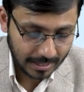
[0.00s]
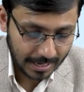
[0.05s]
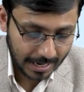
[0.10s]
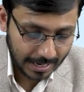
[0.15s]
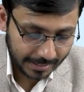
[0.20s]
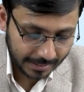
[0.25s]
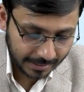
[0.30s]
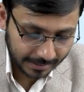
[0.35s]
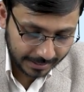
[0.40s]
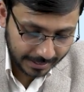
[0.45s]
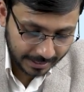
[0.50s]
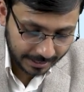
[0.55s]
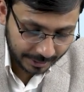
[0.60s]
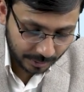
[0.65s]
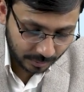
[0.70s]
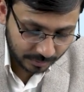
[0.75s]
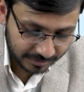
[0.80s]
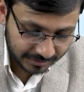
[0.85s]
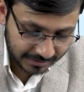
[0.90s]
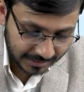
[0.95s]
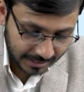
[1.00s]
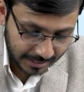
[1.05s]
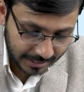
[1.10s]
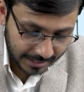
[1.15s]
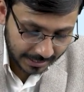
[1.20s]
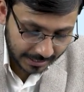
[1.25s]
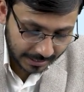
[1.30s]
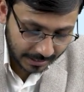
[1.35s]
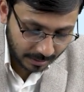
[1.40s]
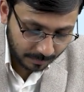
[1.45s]
and again you see an
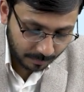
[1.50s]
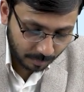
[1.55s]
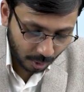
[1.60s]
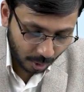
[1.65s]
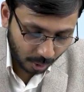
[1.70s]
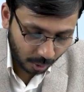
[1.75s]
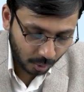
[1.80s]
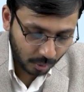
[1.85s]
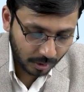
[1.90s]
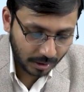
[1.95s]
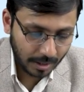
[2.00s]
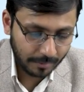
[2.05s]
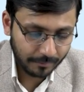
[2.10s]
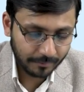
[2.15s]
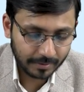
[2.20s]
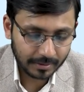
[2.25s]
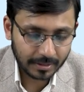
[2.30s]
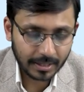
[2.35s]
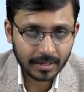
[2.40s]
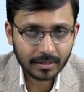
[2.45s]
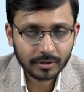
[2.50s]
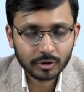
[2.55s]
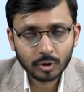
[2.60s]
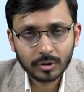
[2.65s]
air bronchogram within.